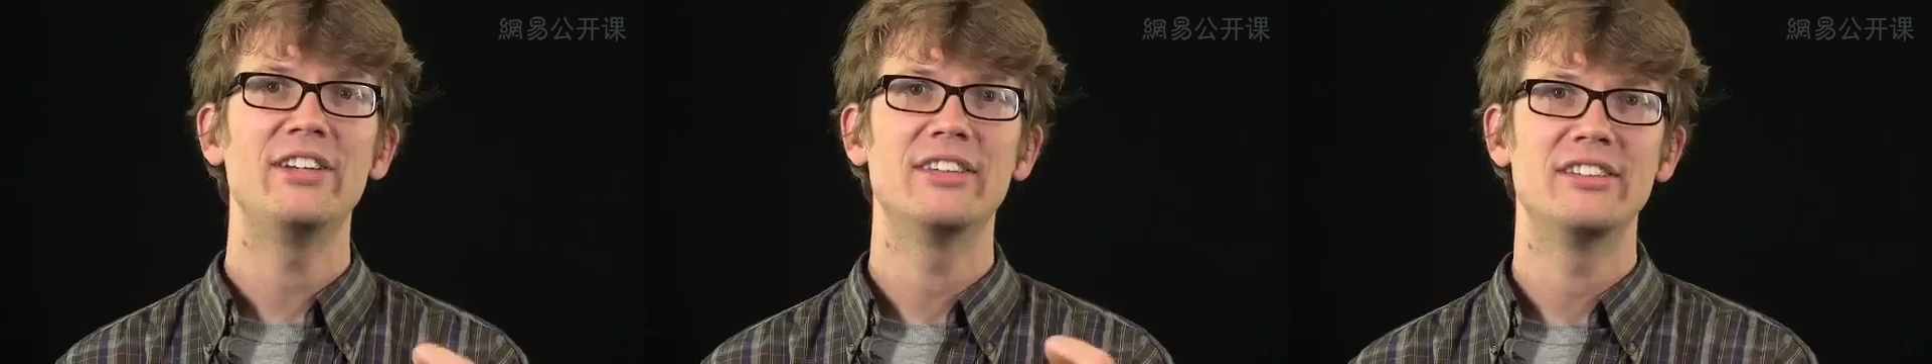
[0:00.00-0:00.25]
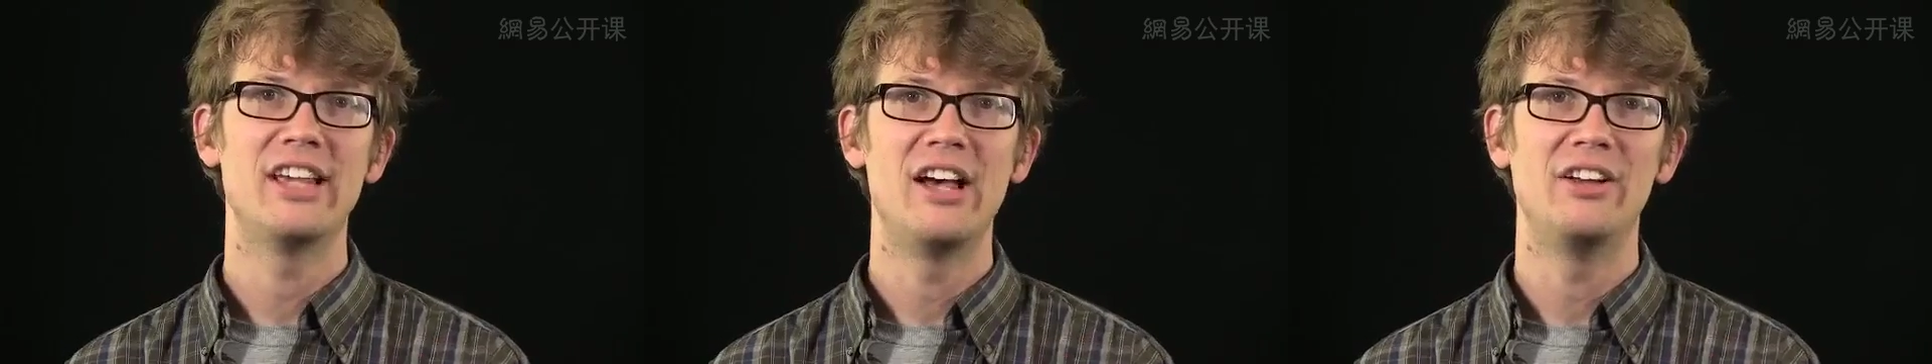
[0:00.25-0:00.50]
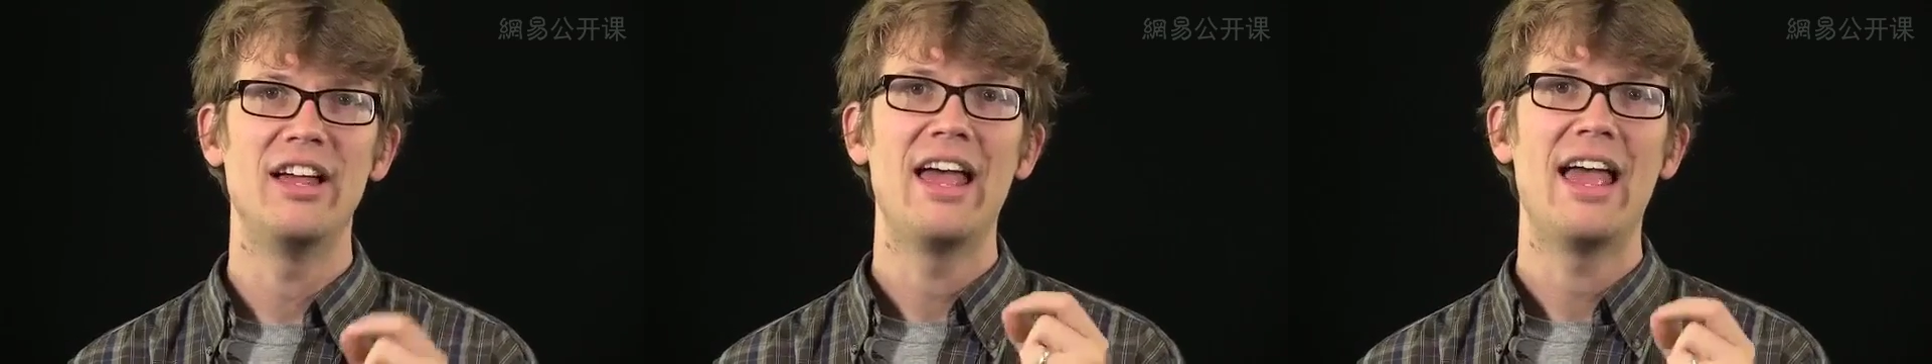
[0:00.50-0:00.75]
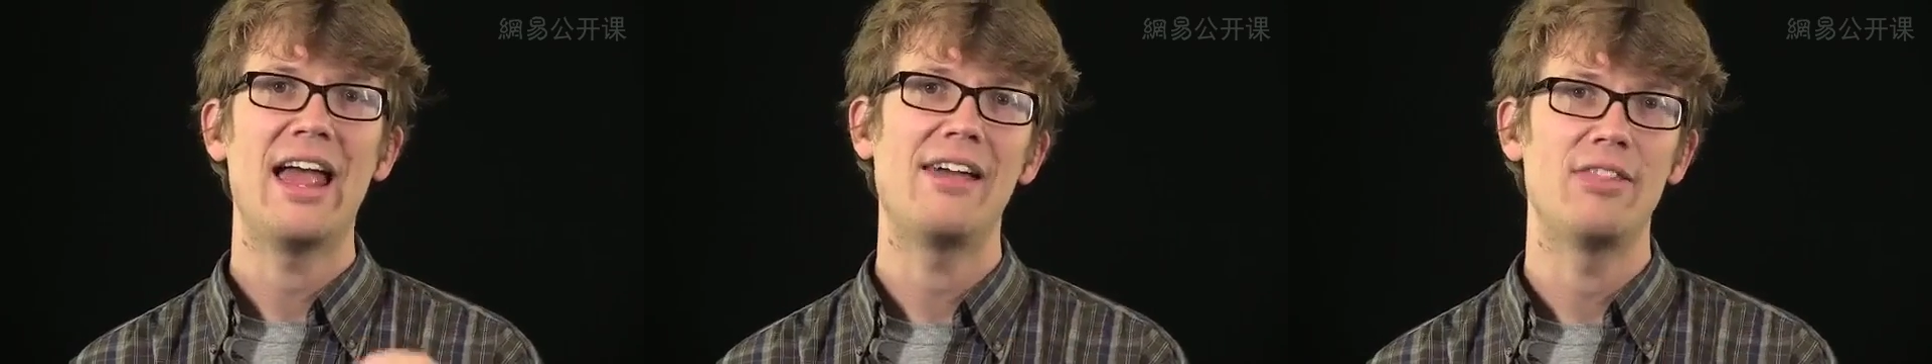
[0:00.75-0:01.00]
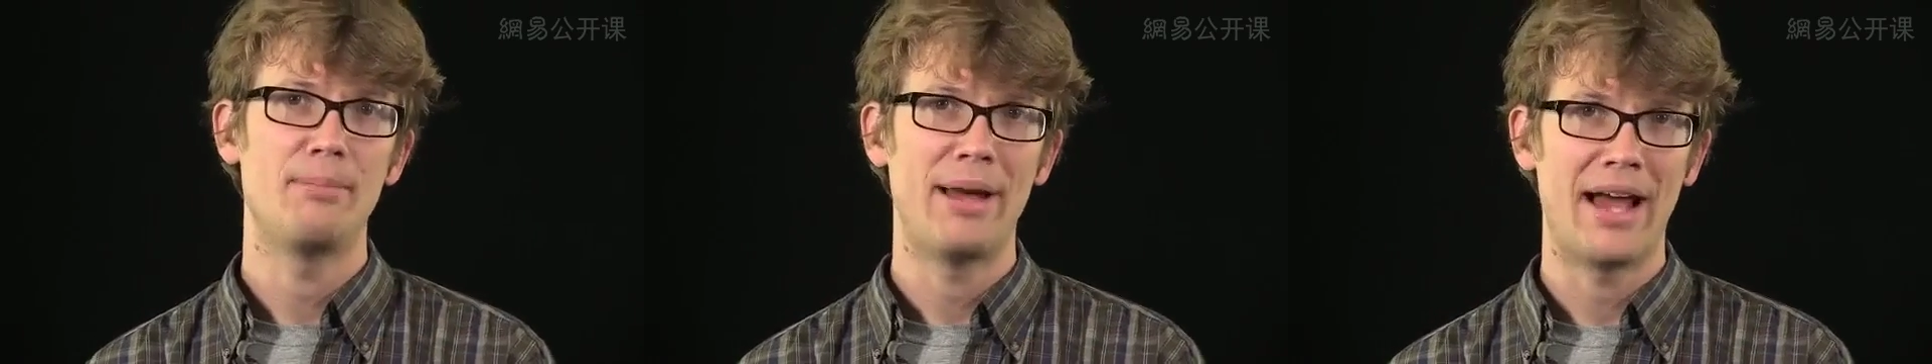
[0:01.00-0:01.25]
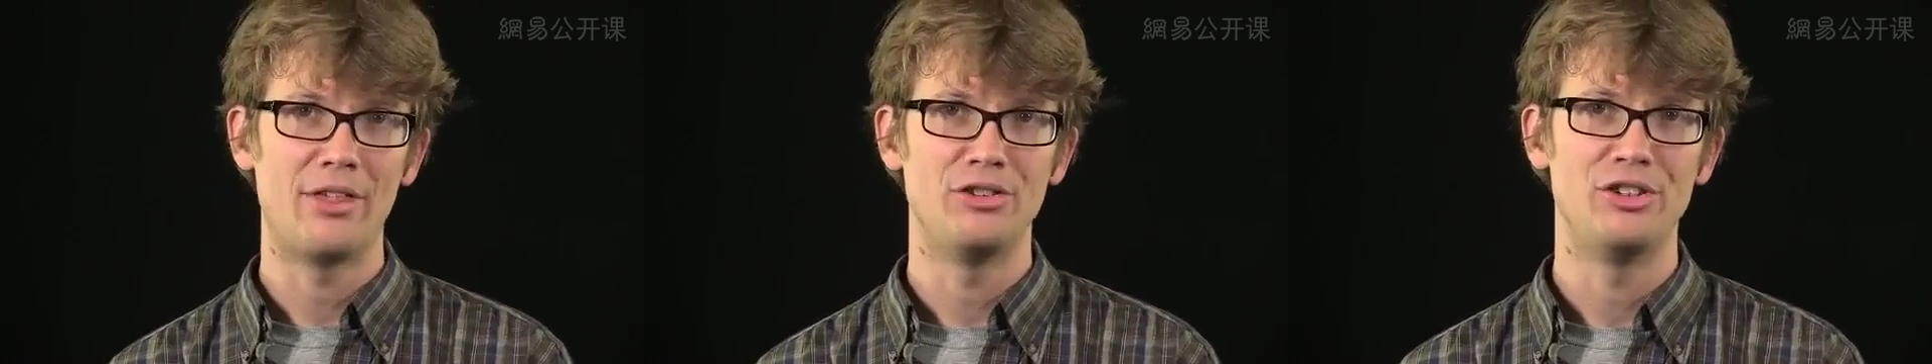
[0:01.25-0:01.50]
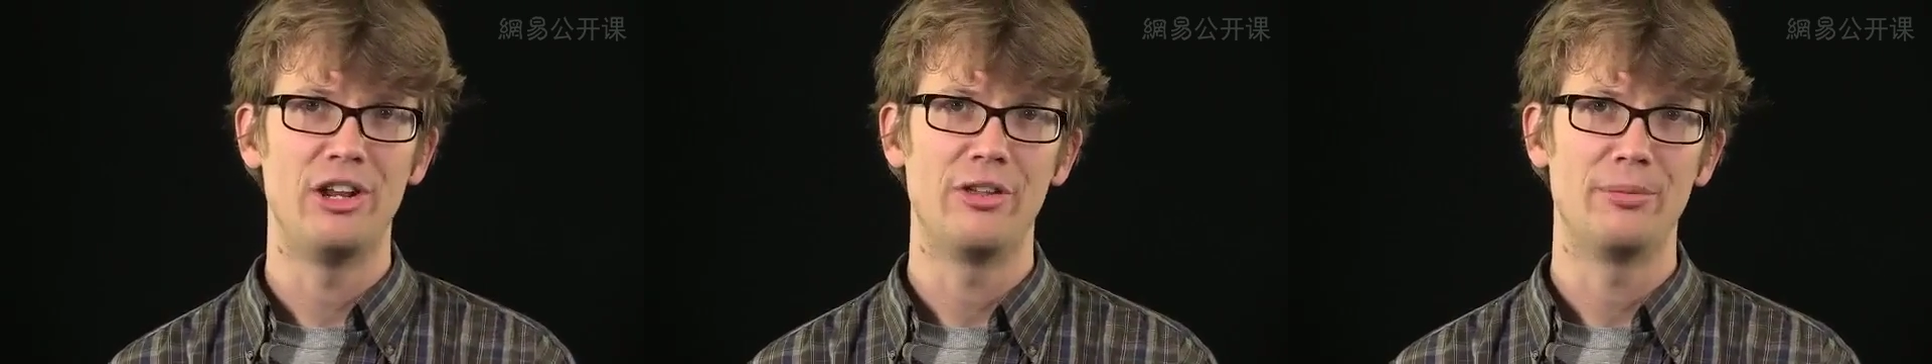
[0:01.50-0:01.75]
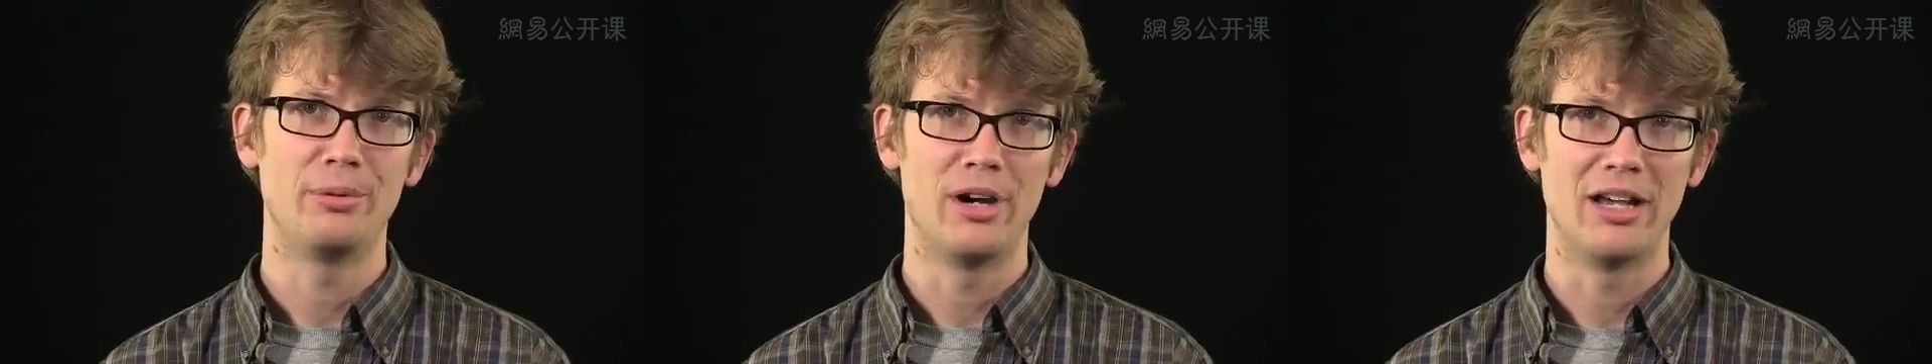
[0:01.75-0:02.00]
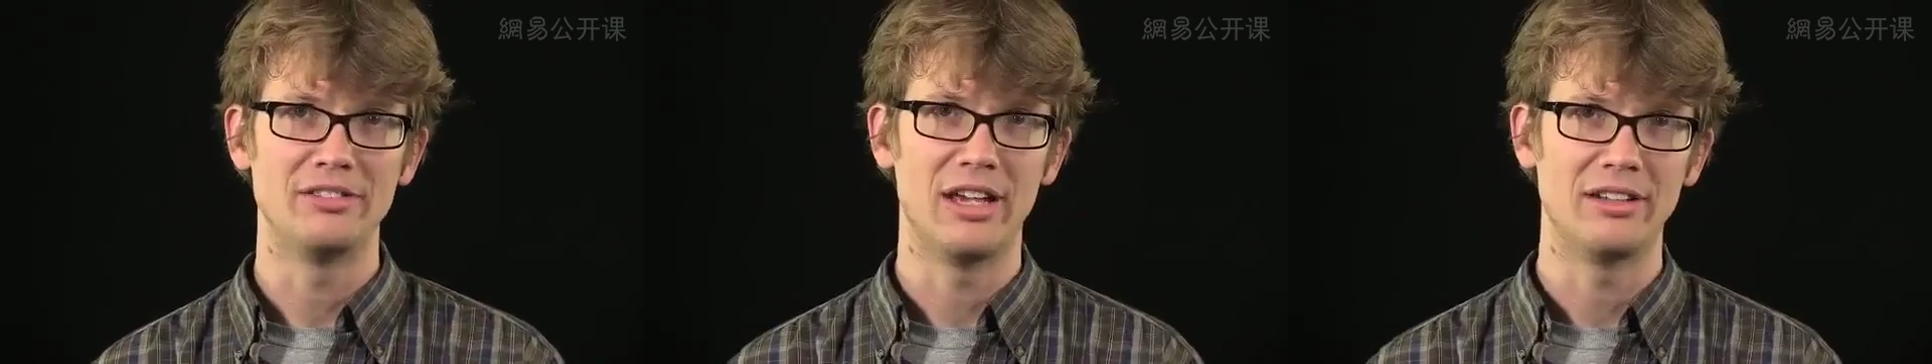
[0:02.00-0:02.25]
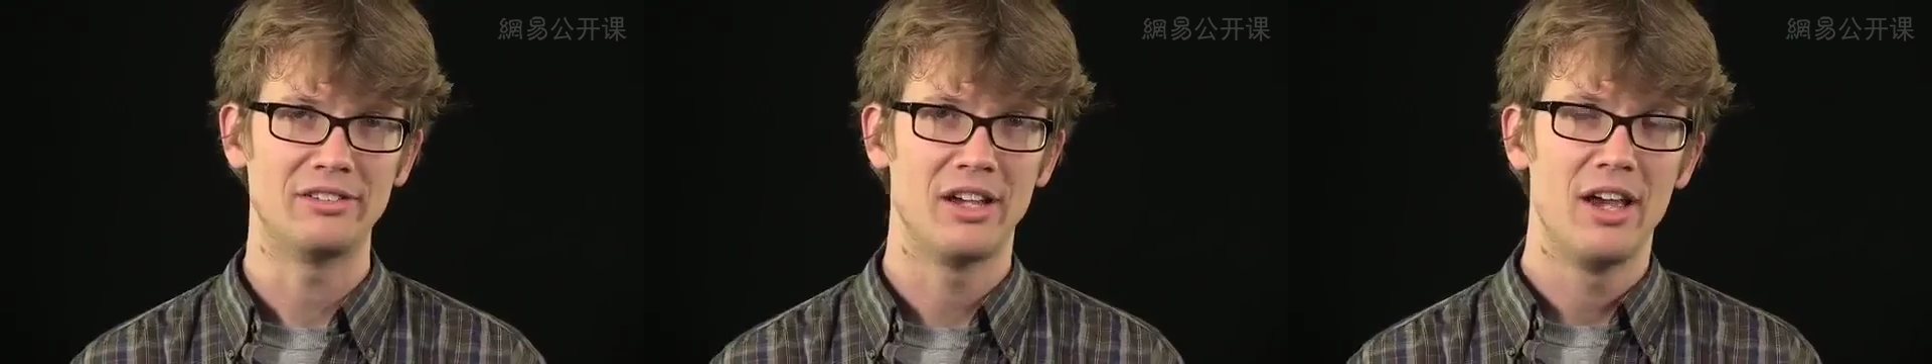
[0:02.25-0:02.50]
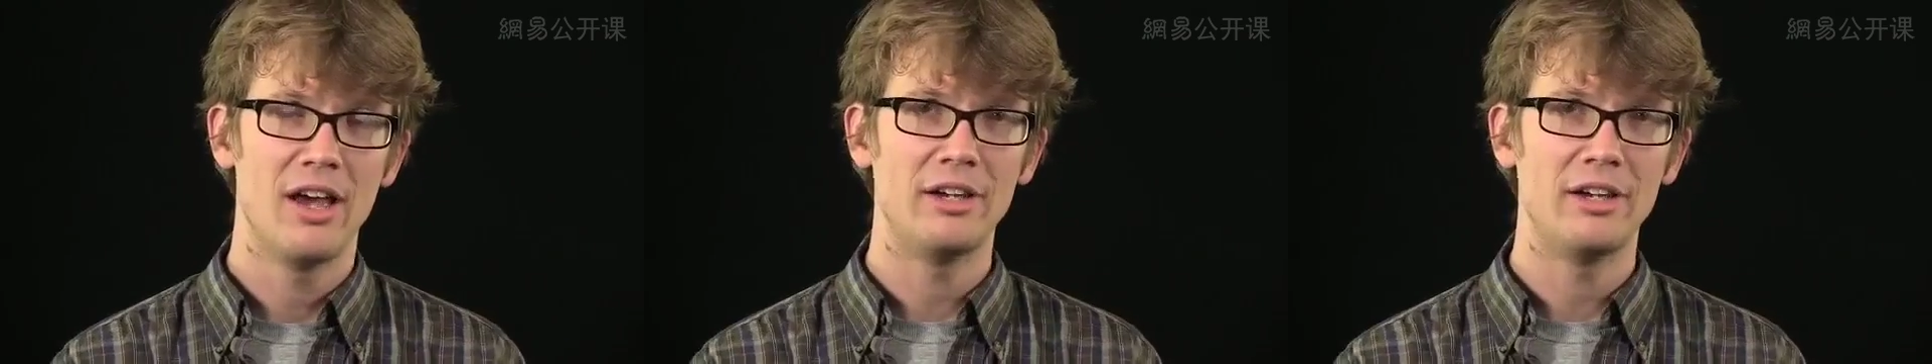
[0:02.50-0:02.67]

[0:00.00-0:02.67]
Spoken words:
killing the cell and the pathogen in the process.